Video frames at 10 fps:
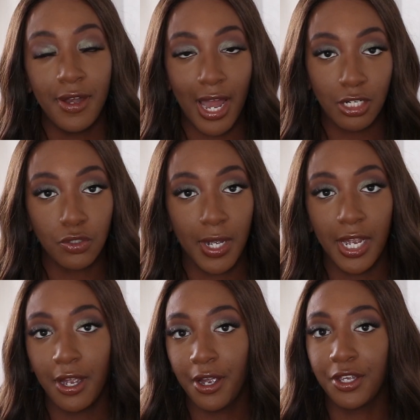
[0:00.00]
natural
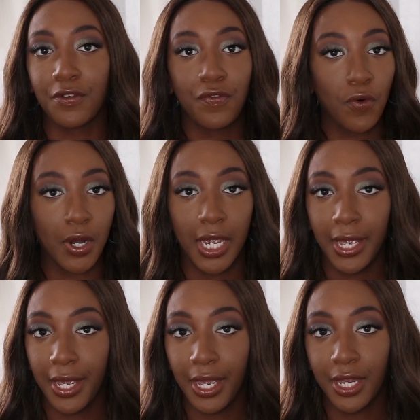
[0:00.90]
hair, your
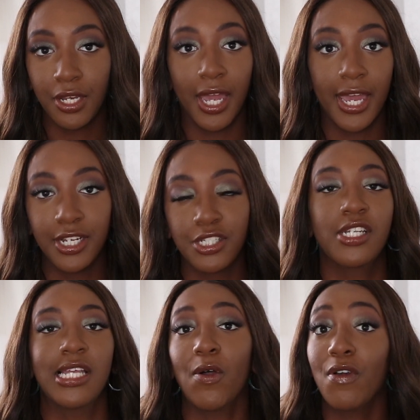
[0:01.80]
forehead, your
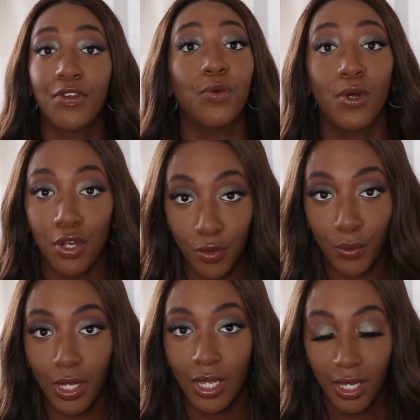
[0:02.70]
edges, however you want to do
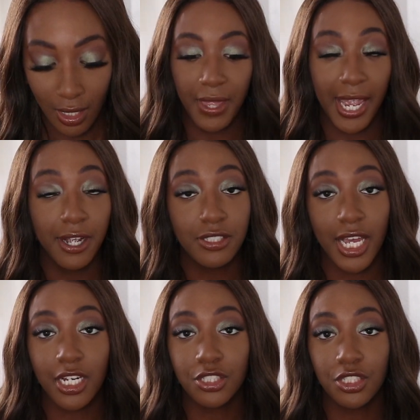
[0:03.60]
it. The hair
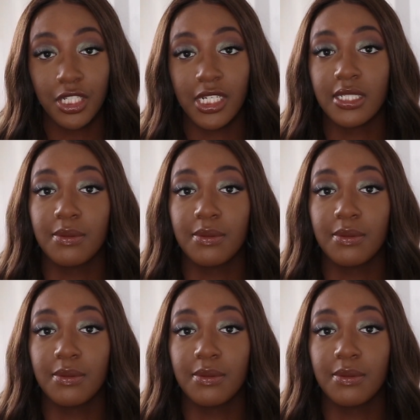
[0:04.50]
texture is